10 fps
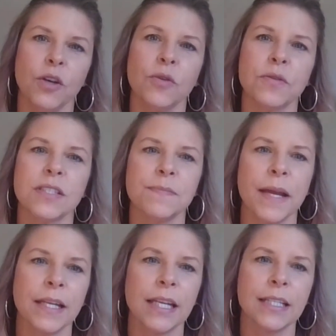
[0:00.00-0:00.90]
you
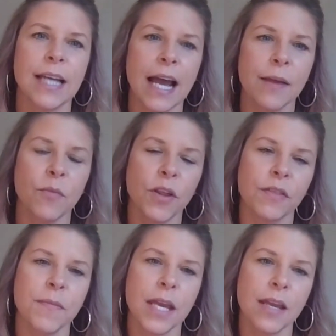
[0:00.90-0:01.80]
spending time
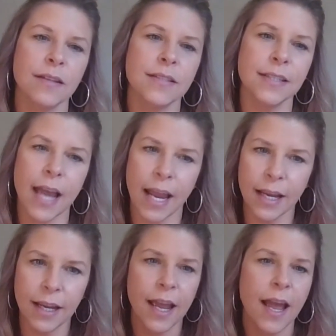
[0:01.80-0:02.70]
with me
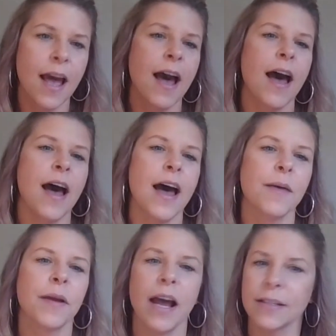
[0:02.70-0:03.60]
today.
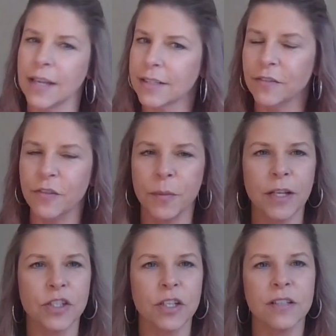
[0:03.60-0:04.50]
Contact
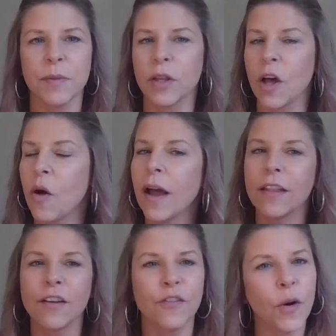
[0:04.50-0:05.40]
information is below. I
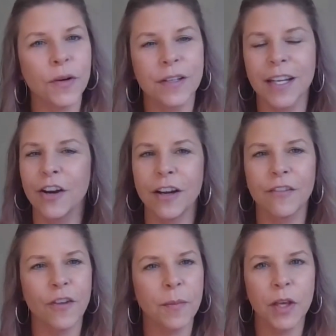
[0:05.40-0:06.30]
look forward to
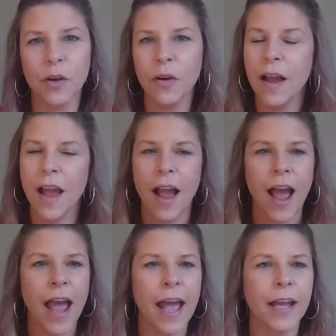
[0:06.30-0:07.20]
hearing from you.
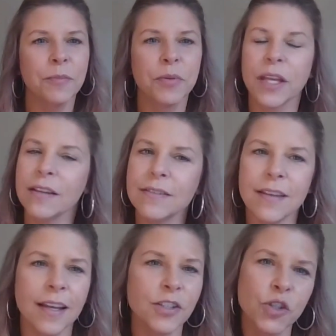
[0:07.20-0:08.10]
And
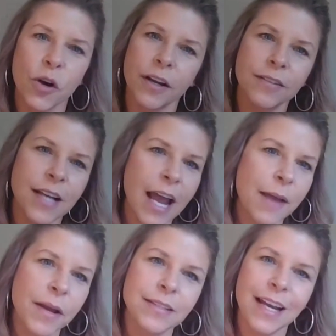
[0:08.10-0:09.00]
please enjoy your
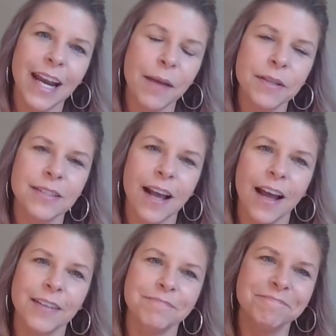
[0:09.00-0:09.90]
time at
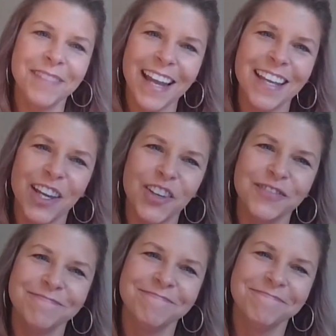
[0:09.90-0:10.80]
DynamicsCon. Thank
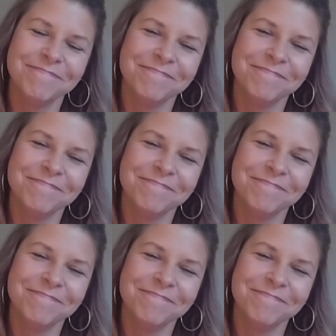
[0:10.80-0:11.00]
you.